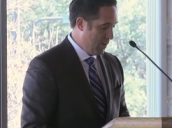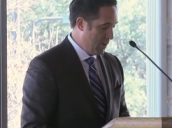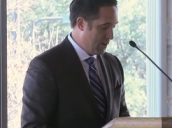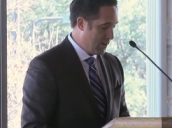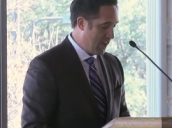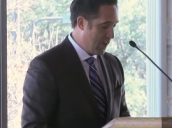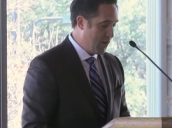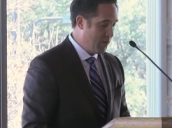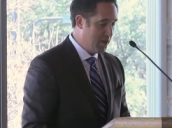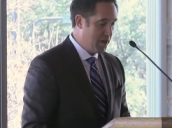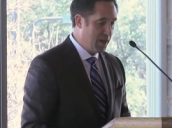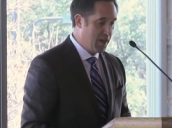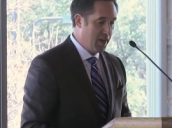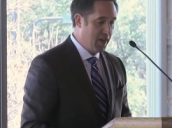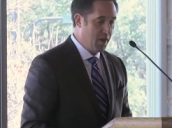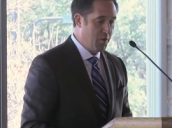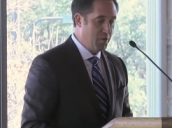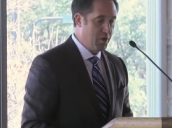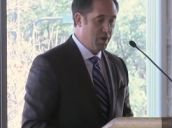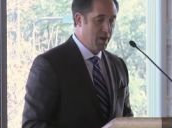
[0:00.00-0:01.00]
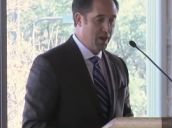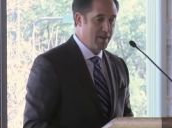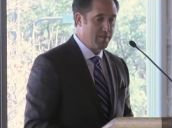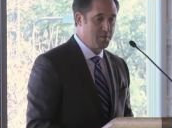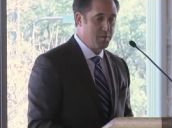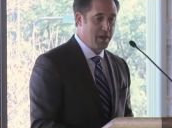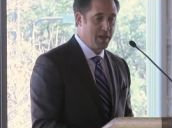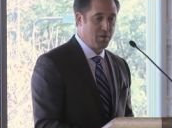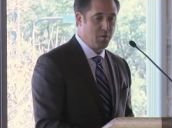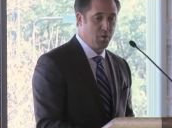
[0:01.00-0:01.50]
Now, uh, I will have to
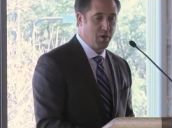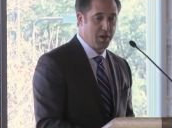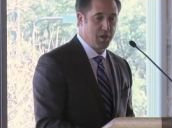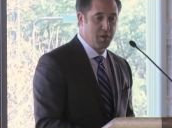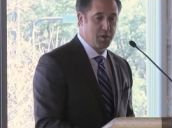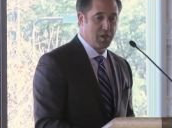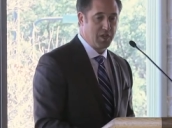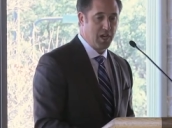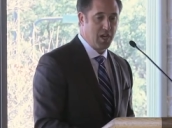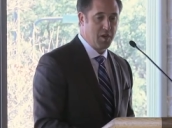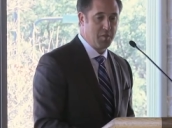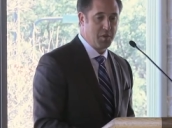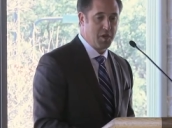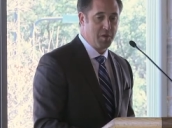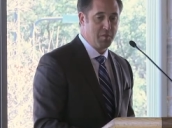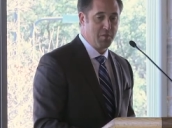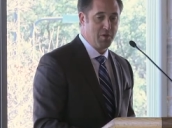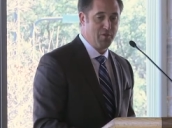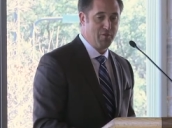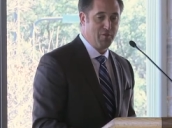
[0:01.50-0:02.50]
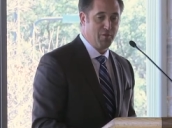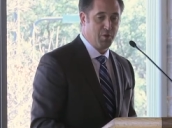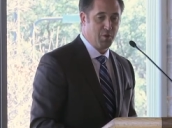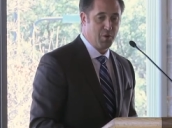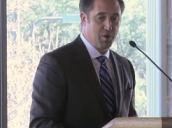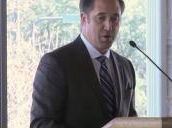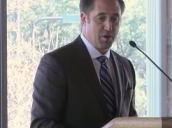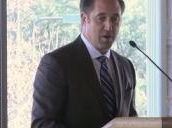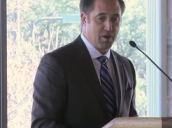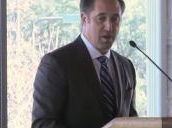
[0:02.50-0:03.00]
make one other comment
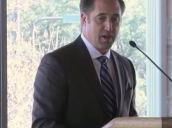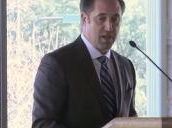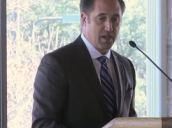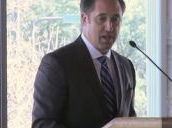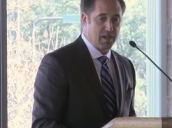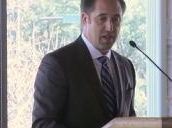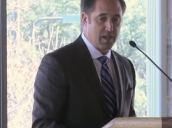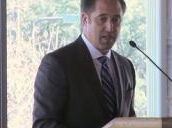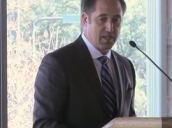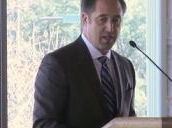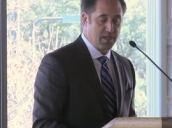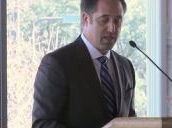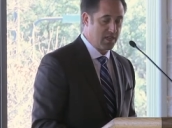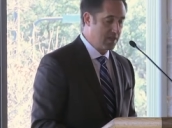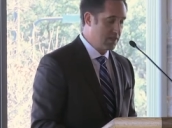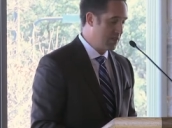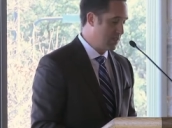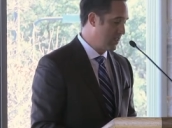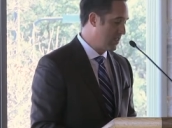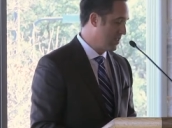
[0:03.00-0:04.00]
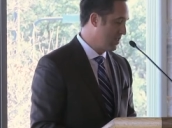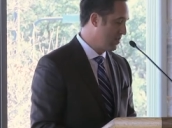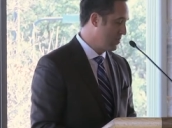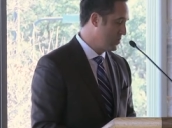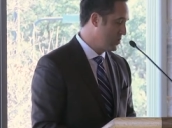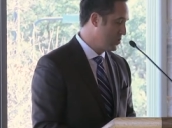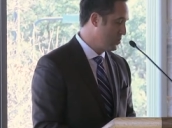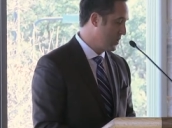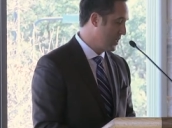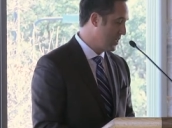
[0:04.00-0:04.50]
before I, I get into the
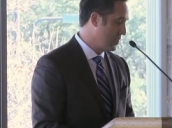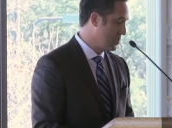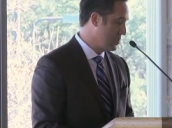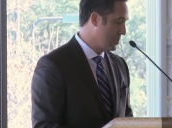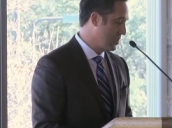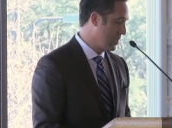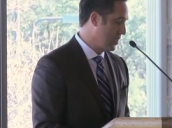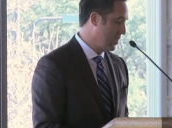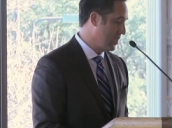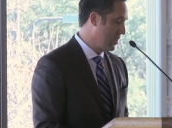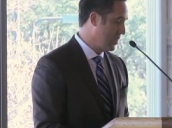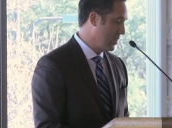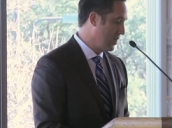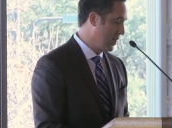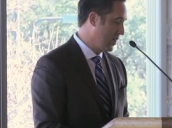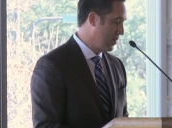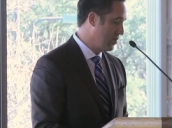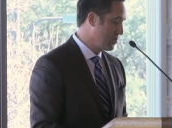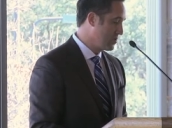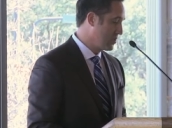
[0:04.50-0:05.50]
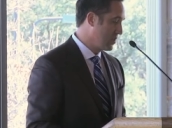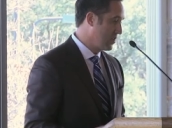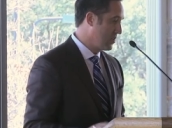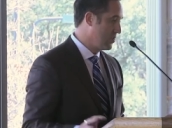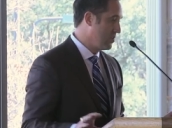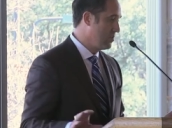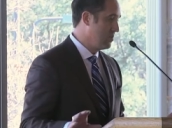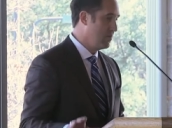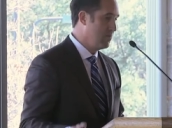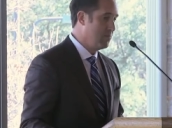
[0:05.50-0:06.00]
speech that I was going
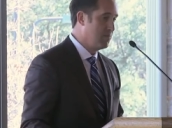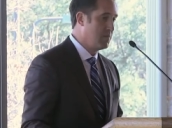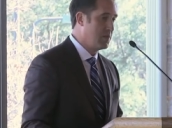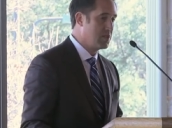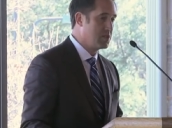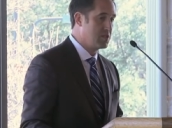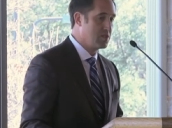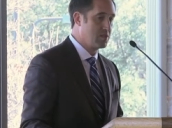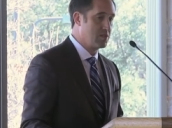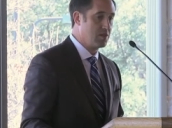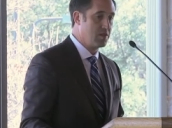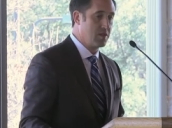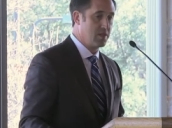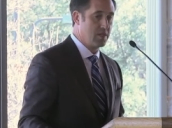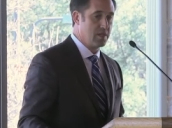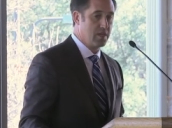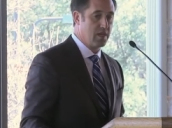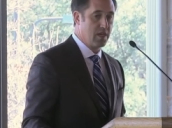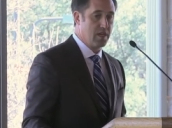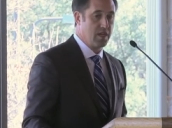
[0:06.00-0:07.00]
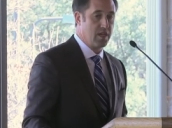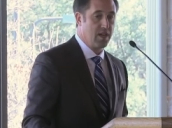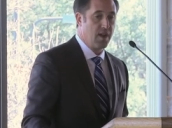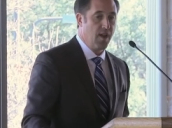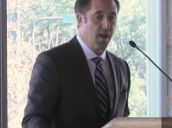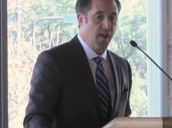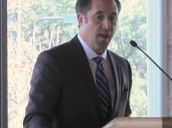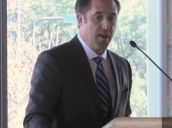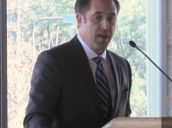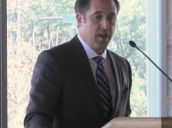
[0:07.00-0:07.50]
to mention to you today.
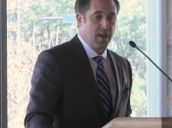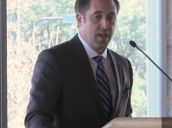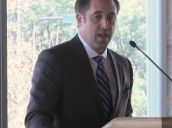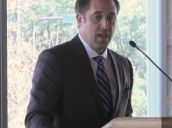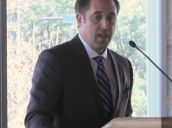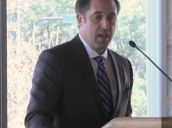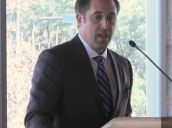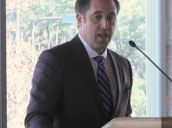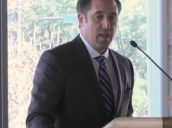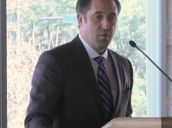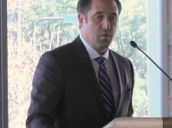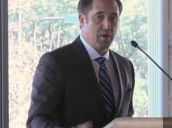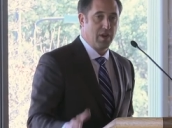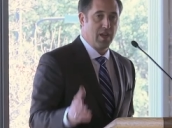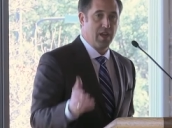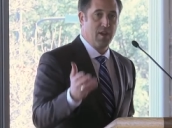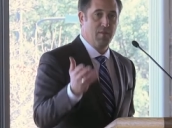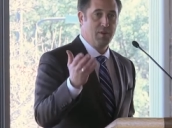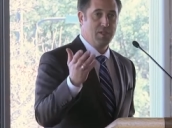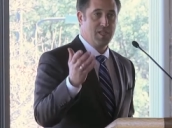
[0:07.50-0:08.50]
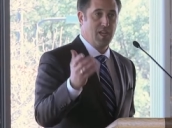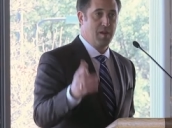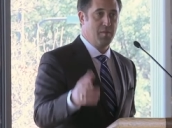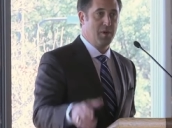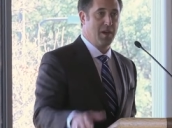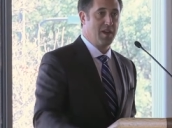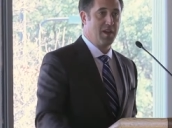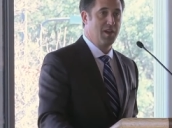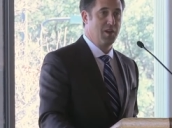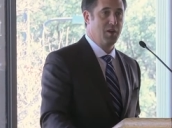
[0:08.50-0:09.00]
When I, every time
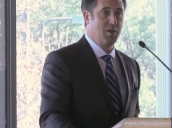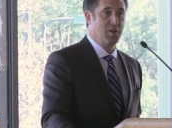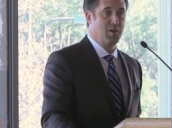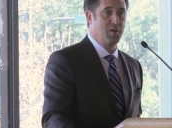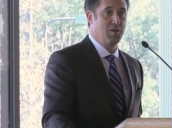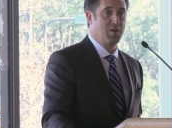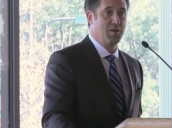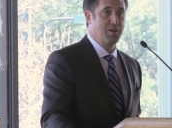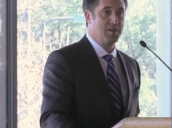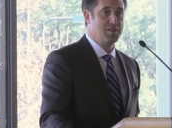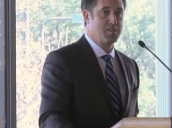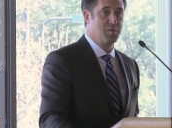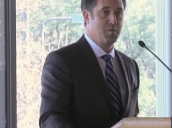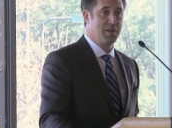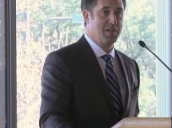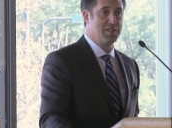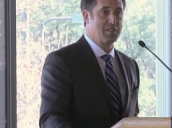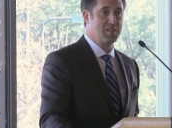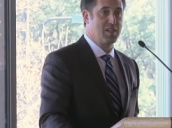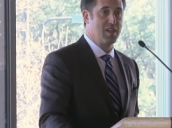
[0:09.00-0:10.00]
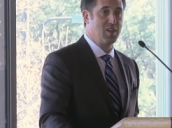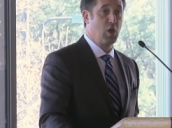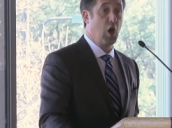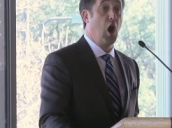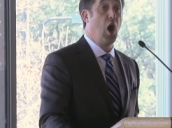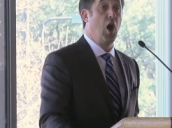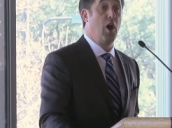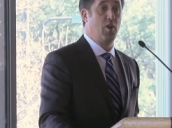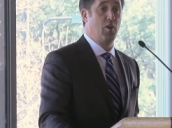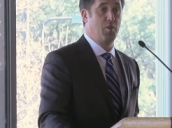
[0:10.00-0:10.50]
I hear somebody say the
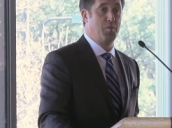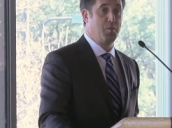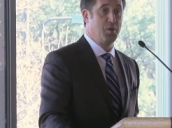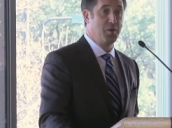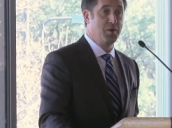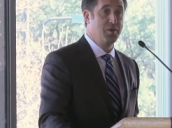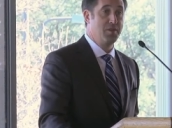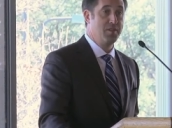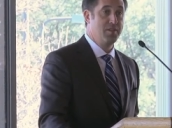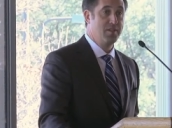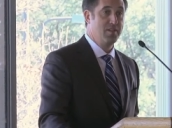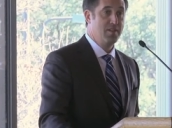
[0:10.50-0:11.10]
honorable,